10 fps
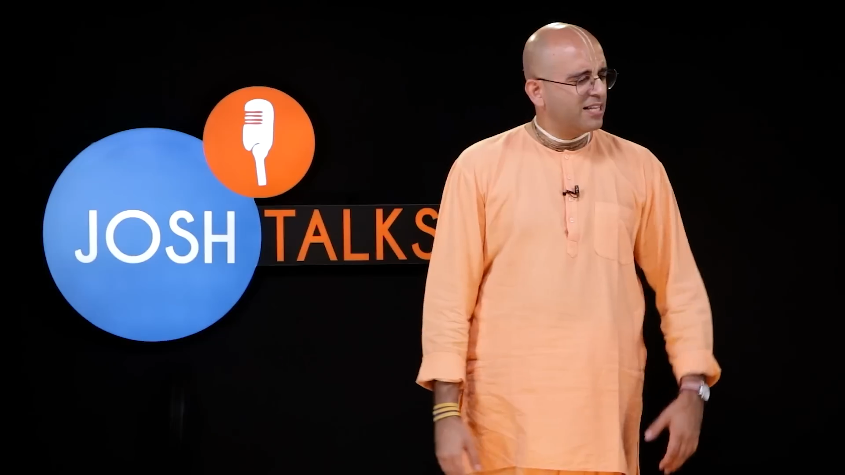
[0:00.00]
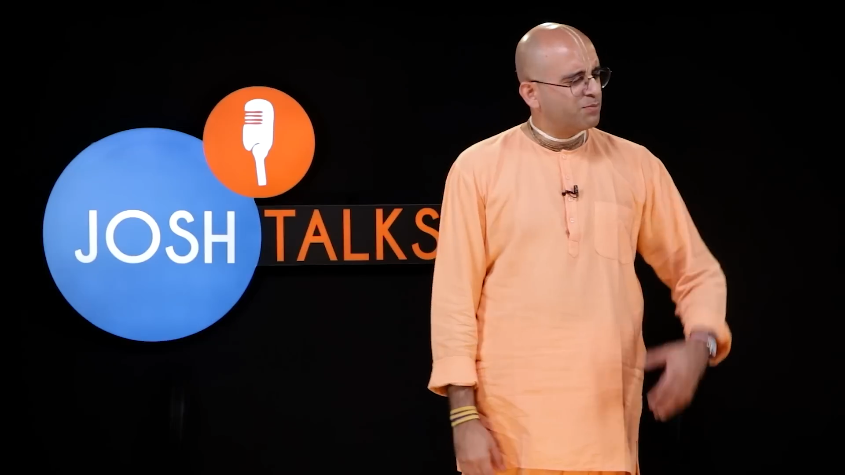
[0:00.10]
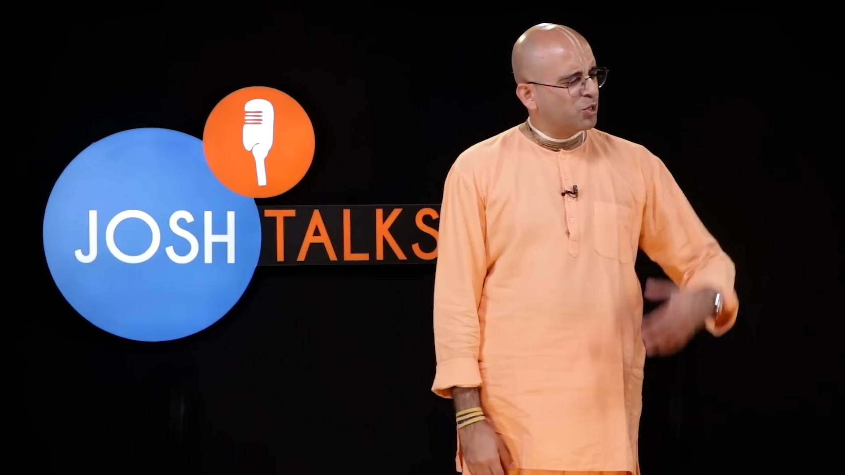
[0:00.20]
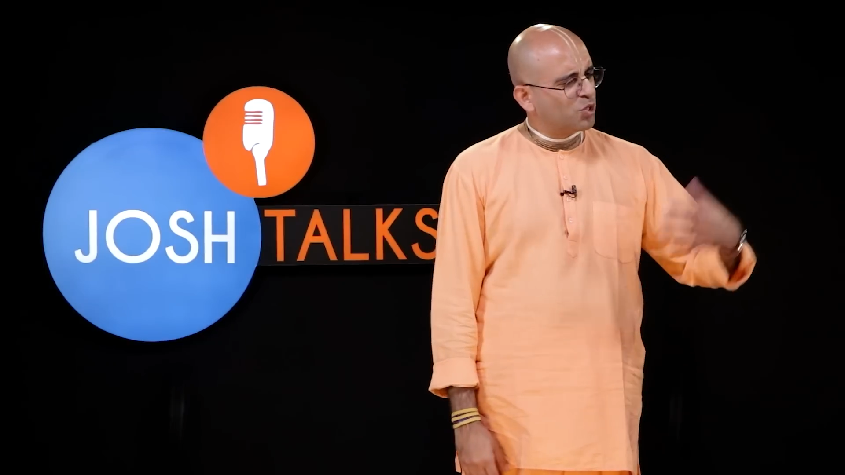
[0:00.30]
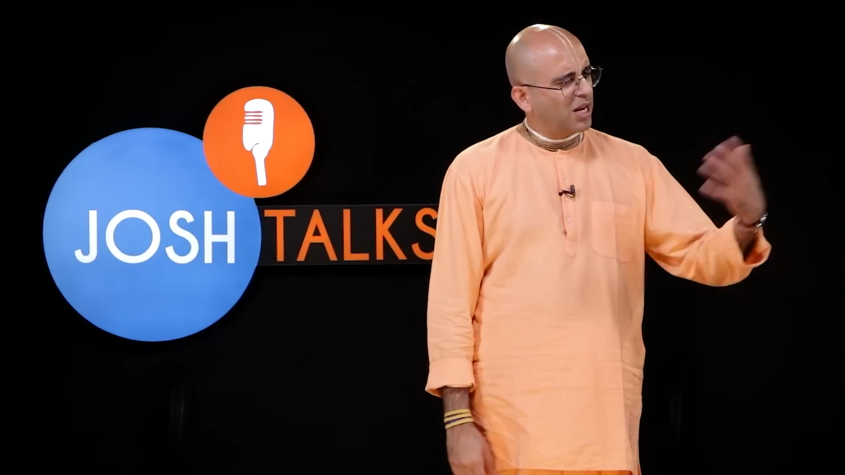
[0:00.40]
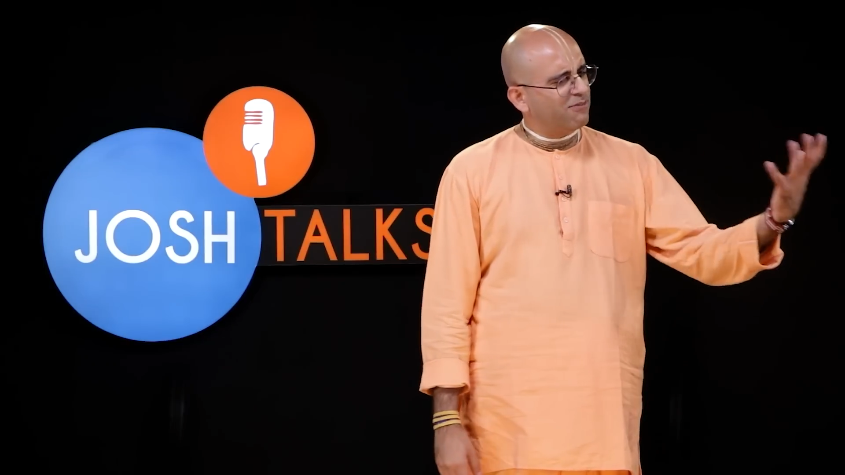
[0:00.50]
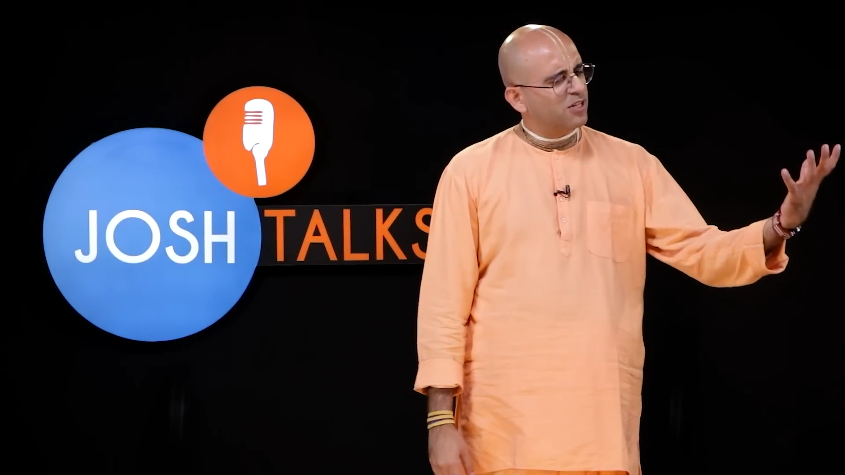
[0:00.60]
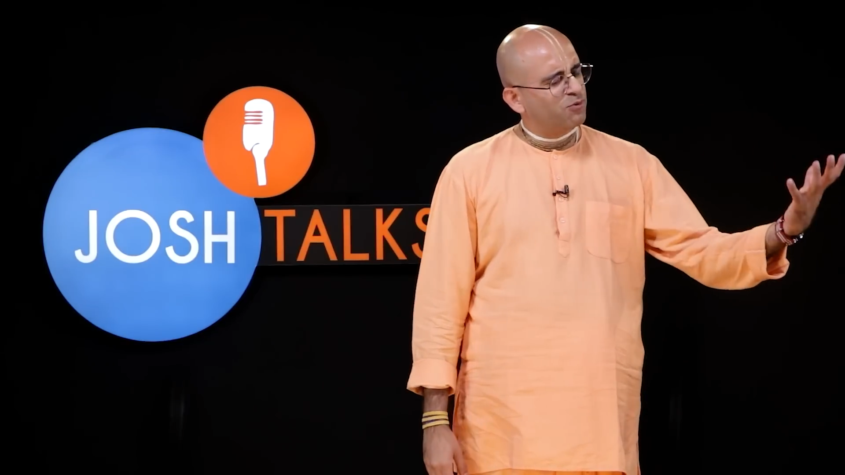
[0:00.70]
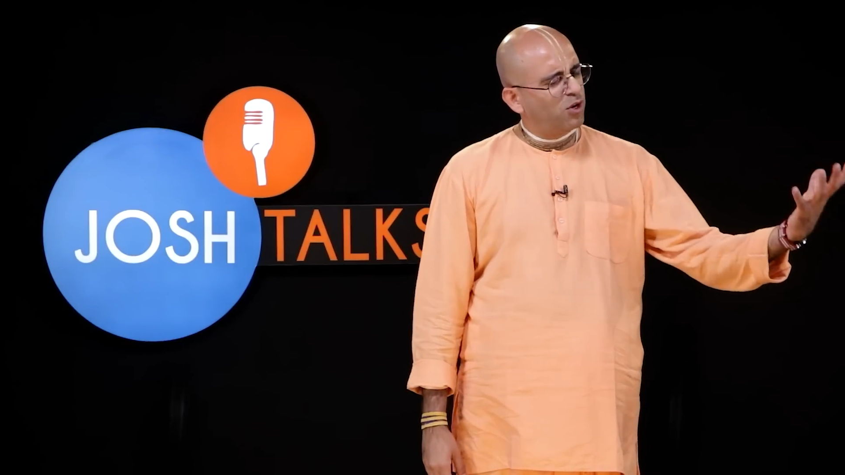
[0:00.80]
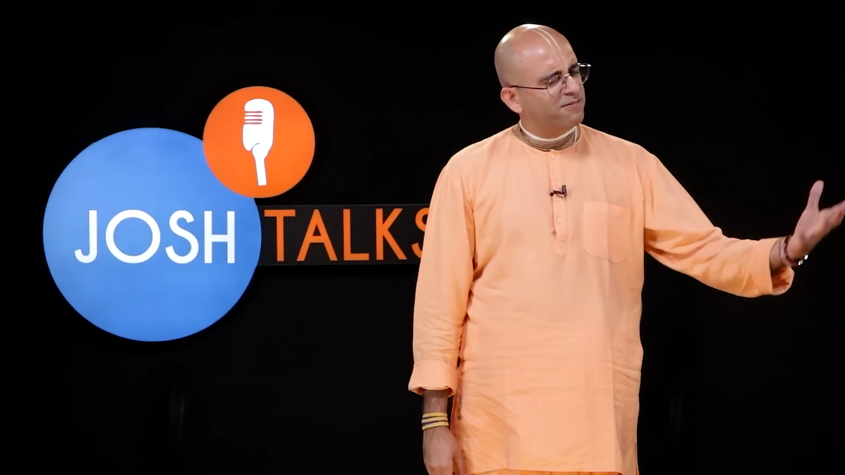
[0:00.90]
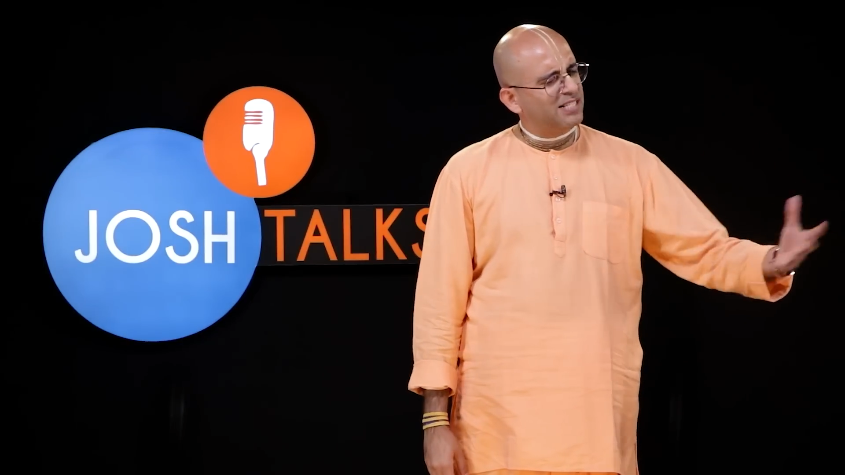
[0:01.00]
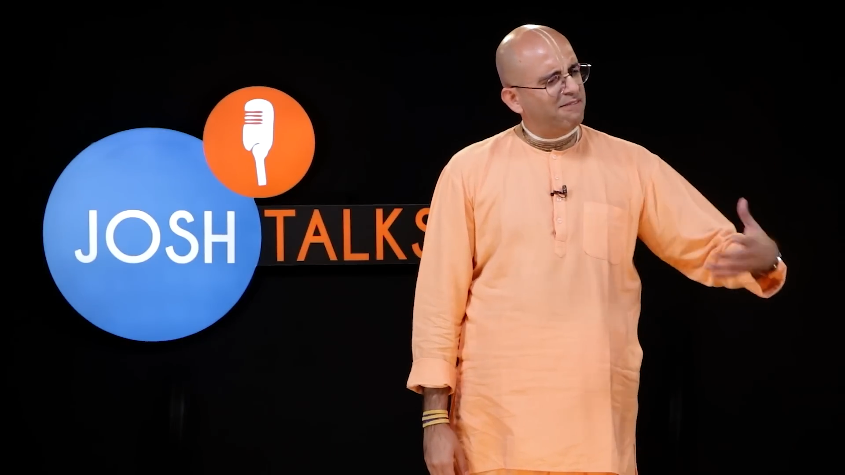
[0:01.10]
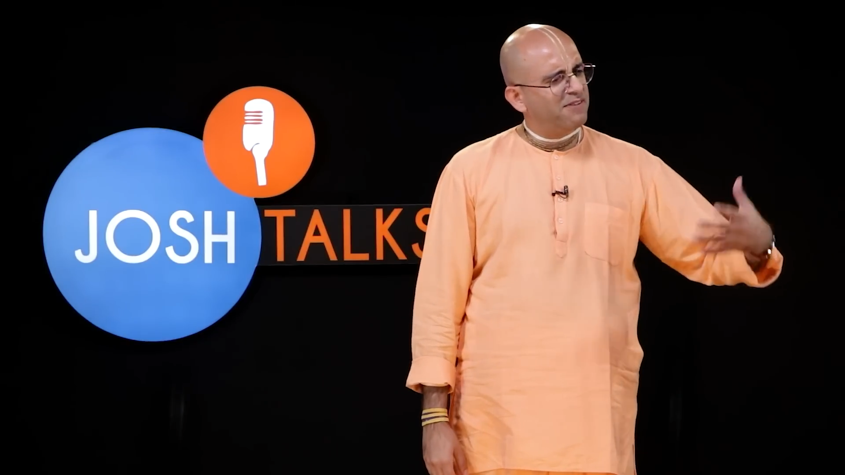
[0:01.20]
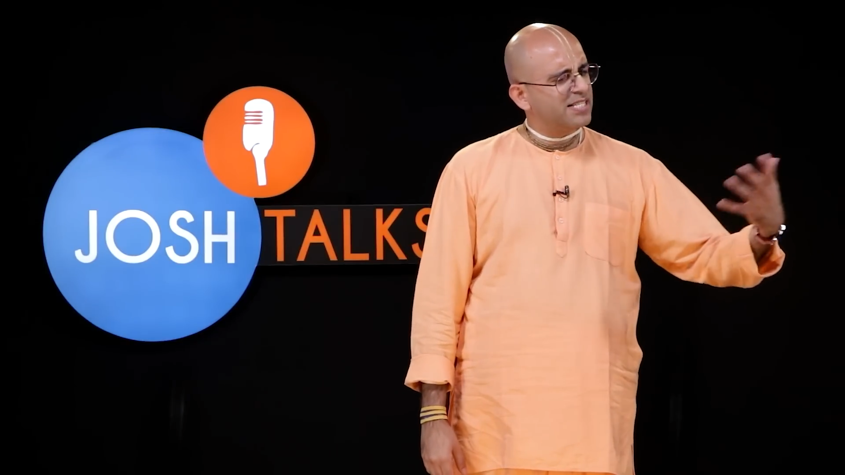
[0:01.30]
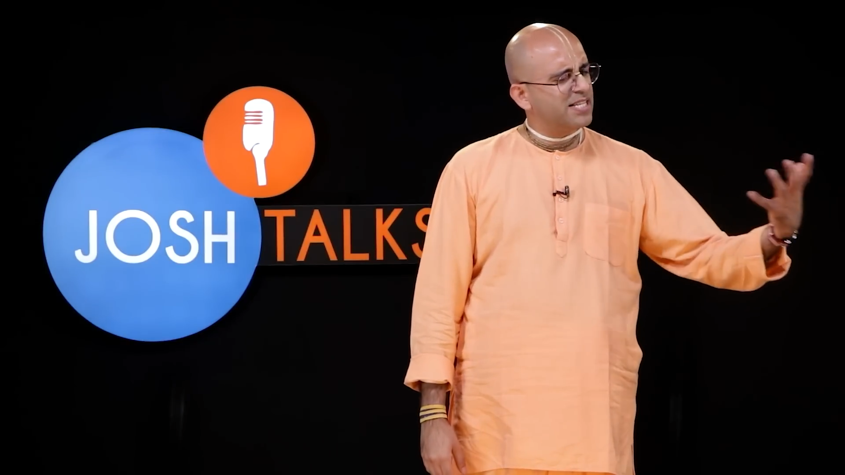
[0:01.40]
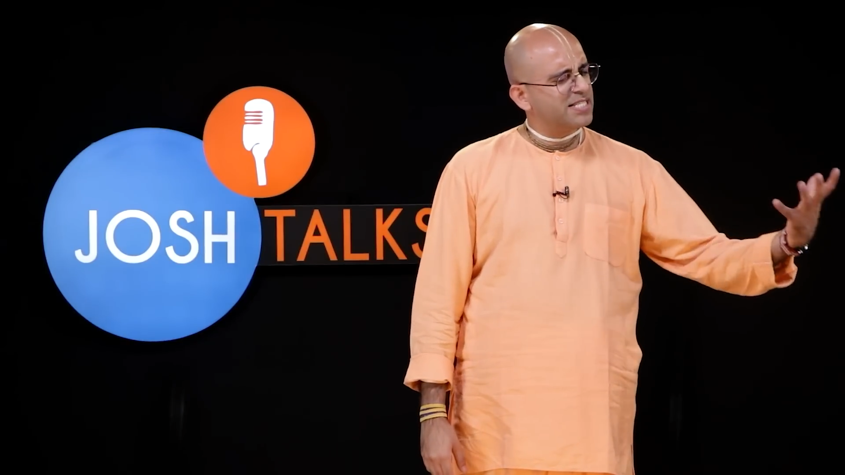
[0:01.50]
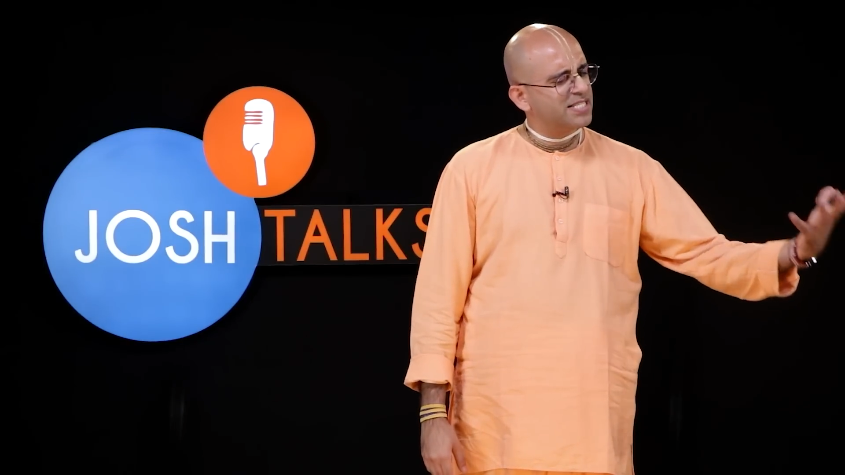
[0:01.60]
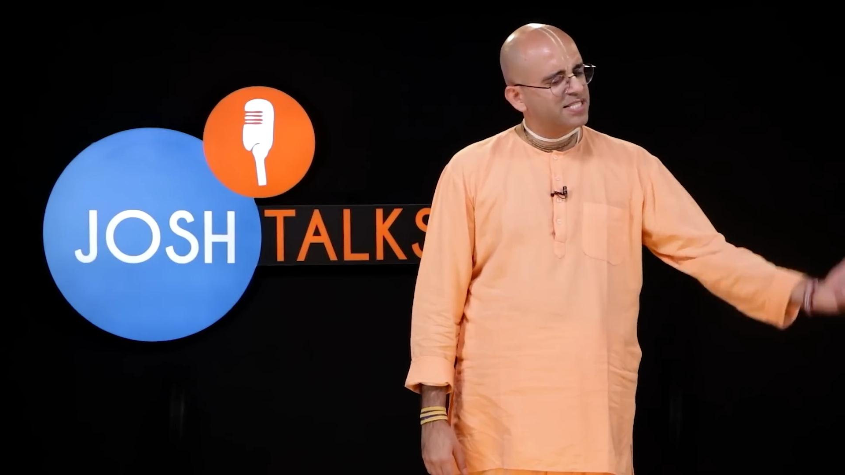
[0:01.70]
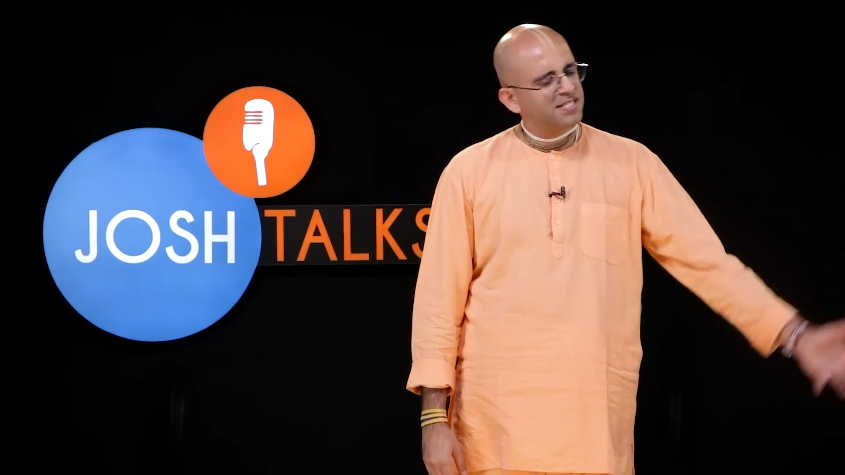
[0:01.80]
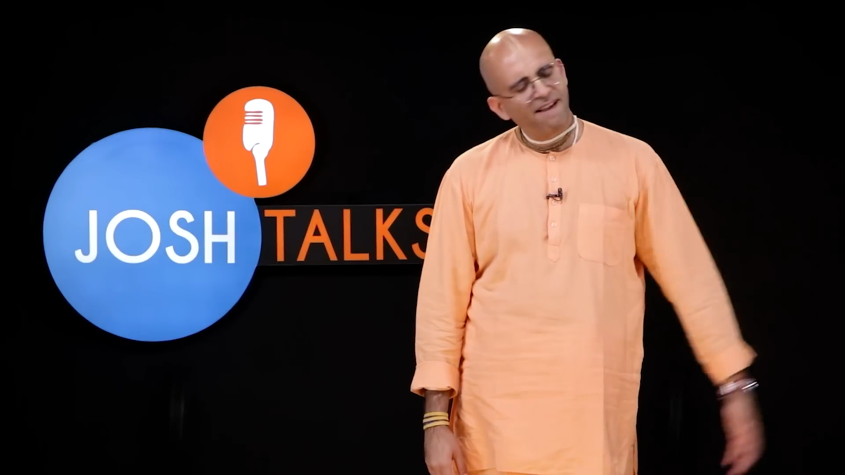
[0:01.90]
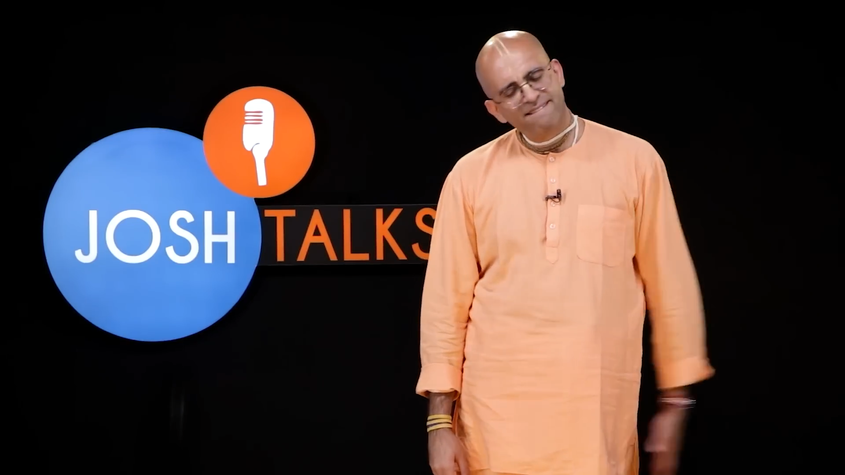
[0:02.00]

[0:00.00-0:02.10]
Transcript: Spiritual life was full of selflessness.